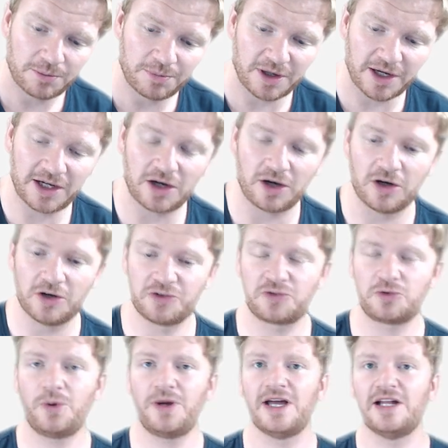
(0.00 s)
by r
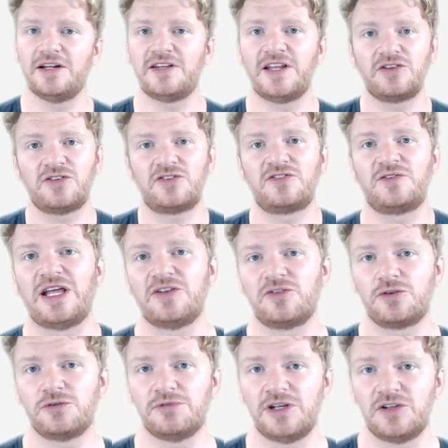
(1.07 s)
squared. That just stands
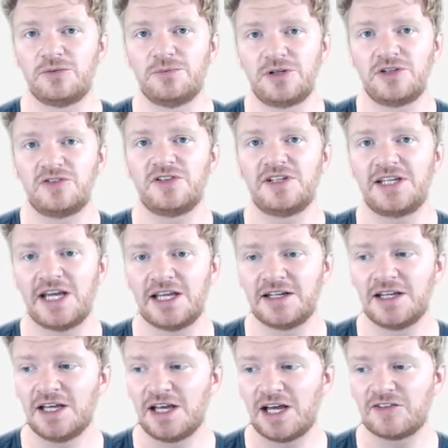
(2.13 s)
to reason because, again,
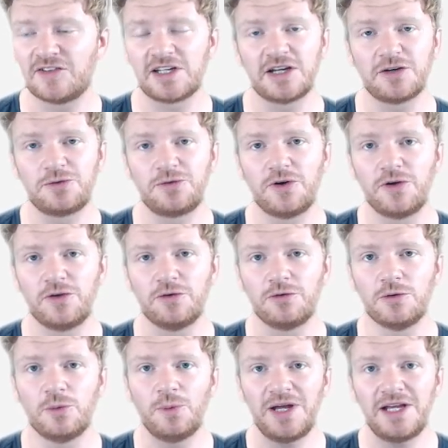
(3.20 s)
as I get
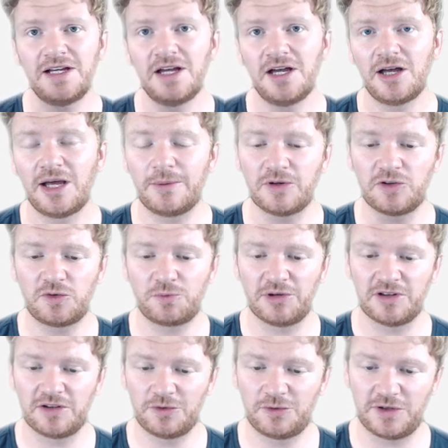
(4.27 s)
further away, I'm going to
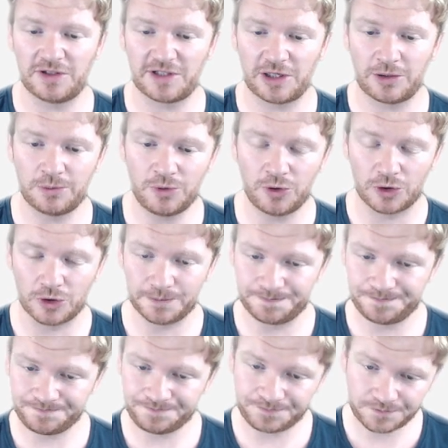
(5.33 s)
spread the field out more.
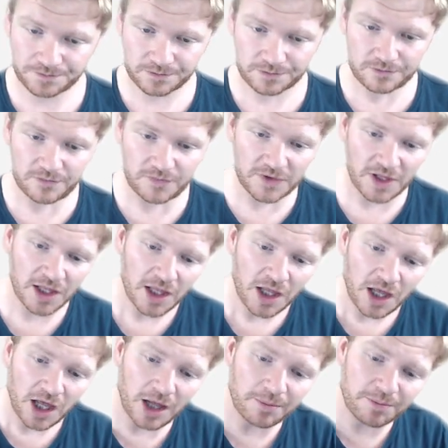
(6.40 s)

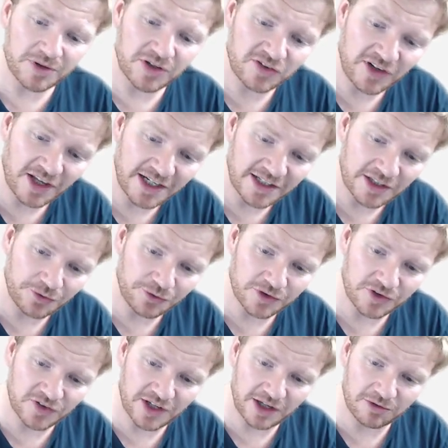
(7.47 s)
Um, but the slight
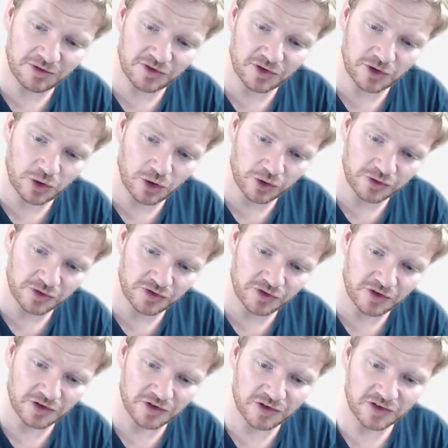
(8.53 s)
difference here is the
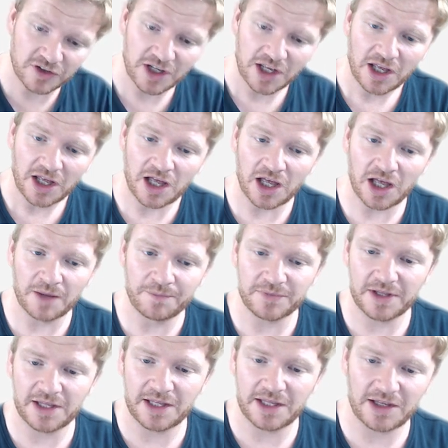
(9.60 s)
constant. Um,
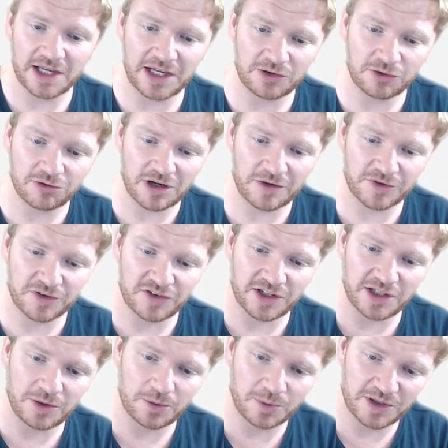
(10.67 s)
in
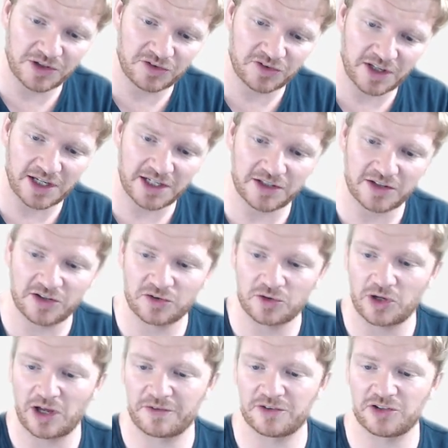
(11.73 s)
gravity, we say this
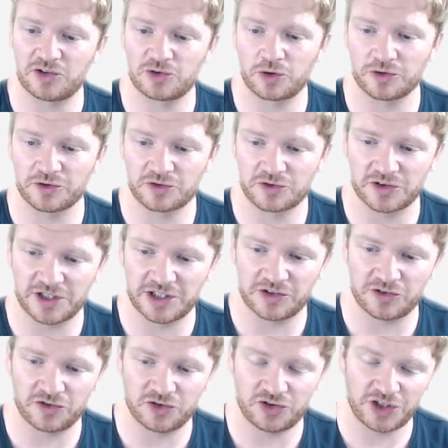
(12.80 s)
Cavendish constant
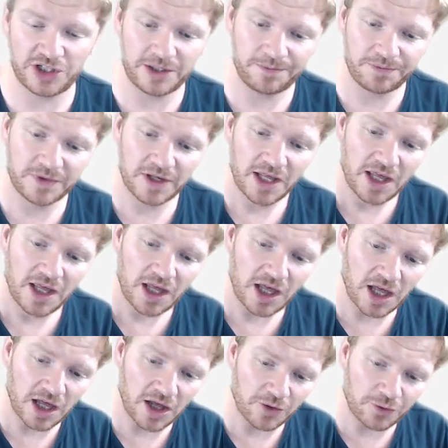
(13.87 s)
is g.
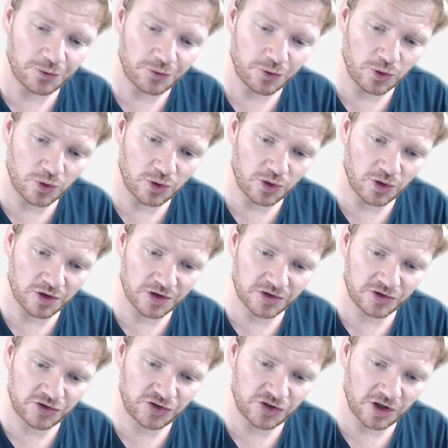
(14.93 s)
Uh, for
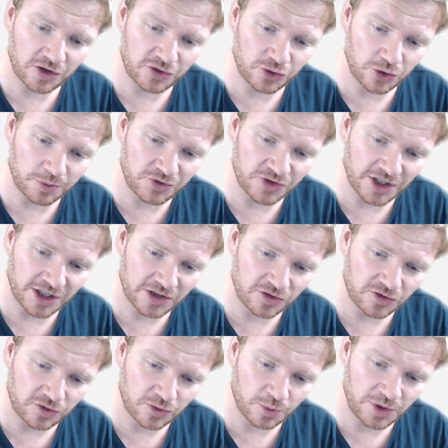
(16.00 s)
charged
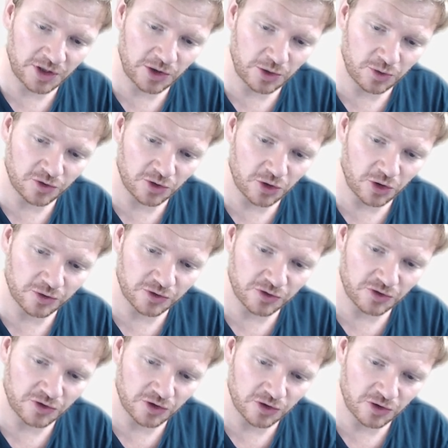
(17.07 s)
objects, we use a
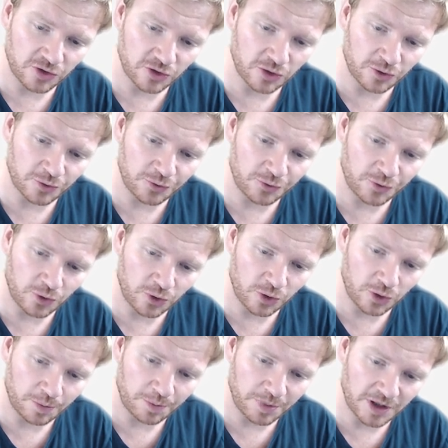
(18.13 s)
constant of
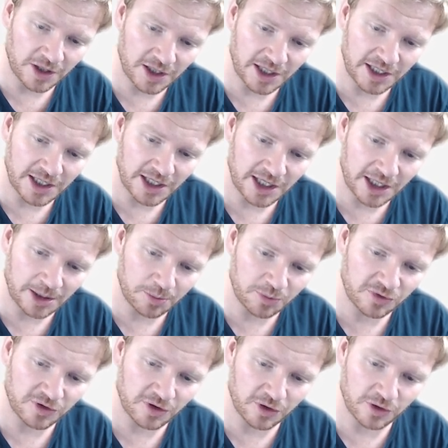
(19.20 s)
4 pi
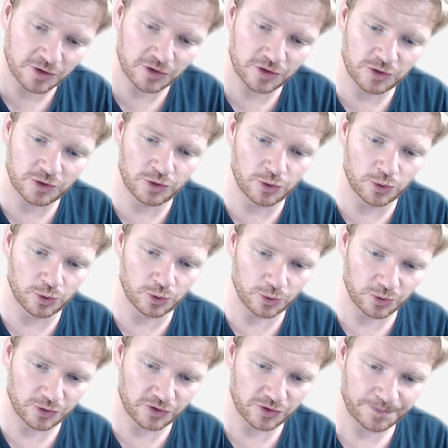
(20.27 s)
epsilon
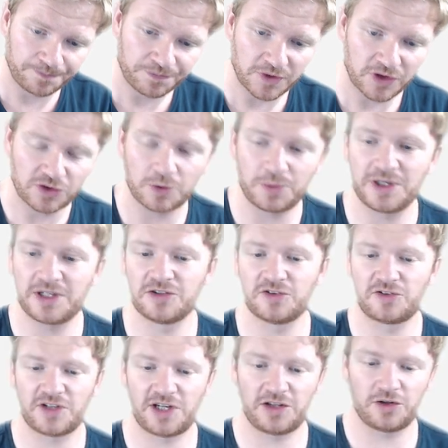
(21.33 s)
naught. So we can
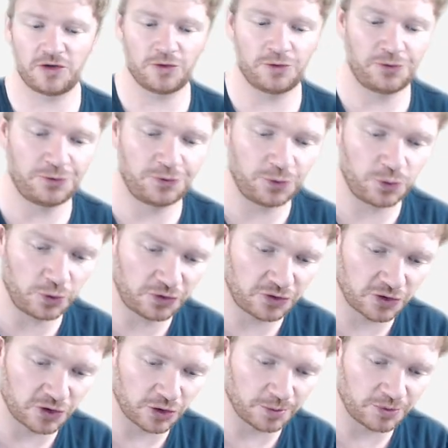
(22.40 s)
say that the force
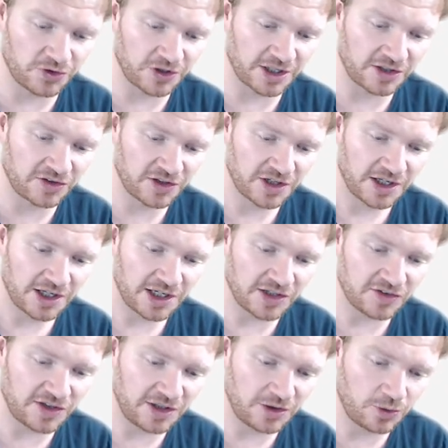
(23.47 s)
on an object
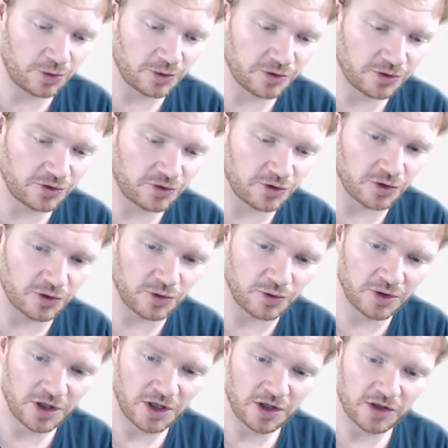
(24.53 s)
is equal
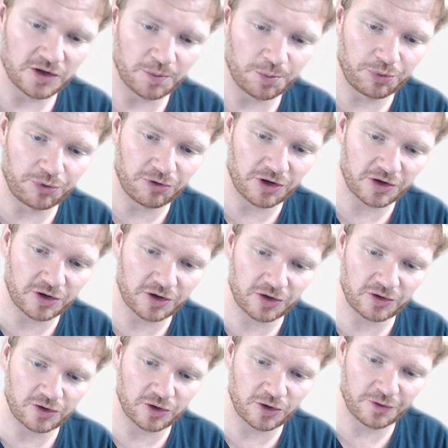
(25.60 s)
to the
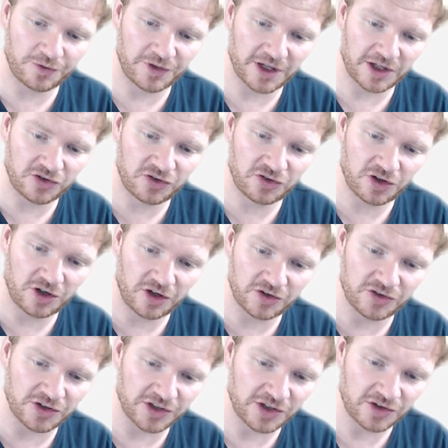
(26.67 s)
product of their
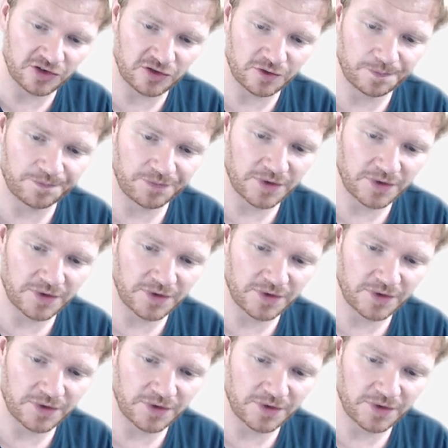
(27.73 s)
charges